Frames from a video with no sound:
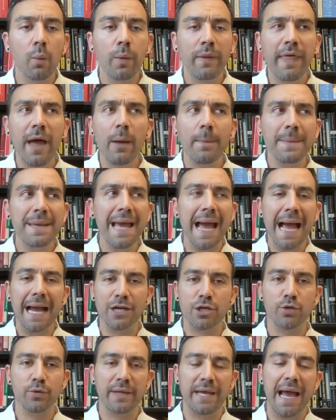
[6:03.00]
without me
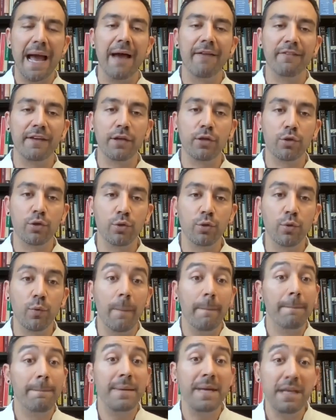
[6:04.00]
actually having
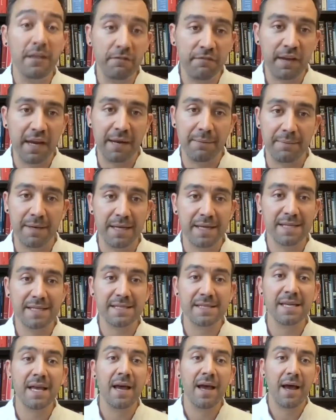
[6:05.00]
to be
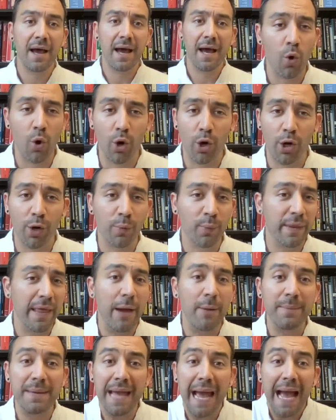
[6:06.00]
famous, or
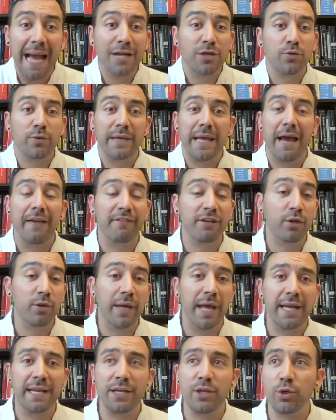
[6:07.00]
without me actually having to
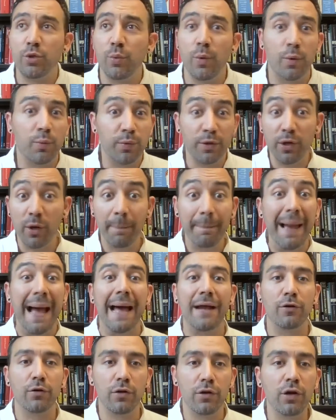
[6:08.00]
get into a real
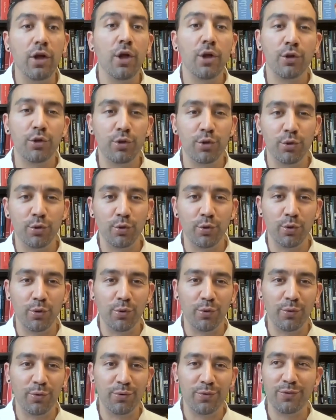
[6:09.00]
battle
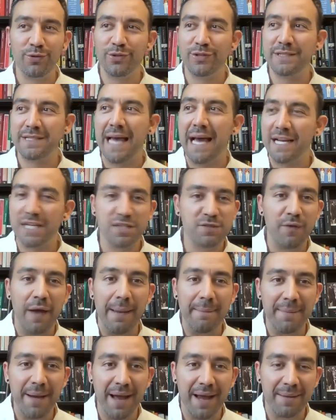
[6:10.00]
to
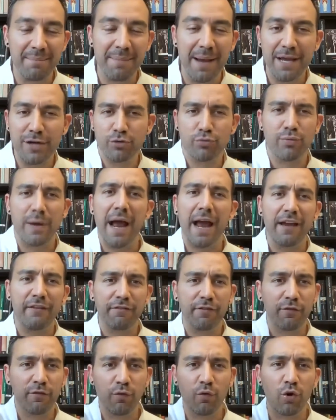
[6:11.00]
satisfy my
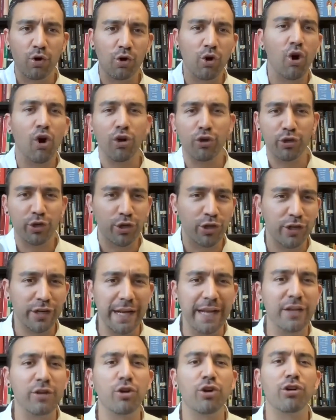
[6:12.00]
drive for
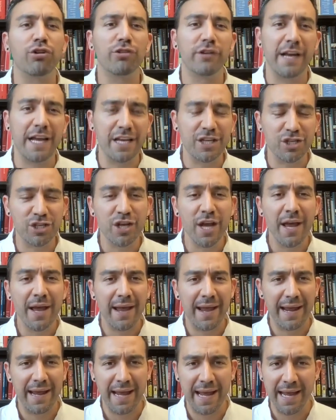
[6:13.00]
honor and courage
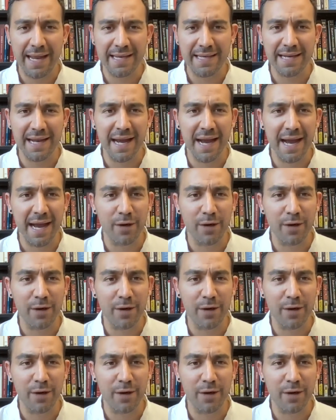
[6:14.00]
and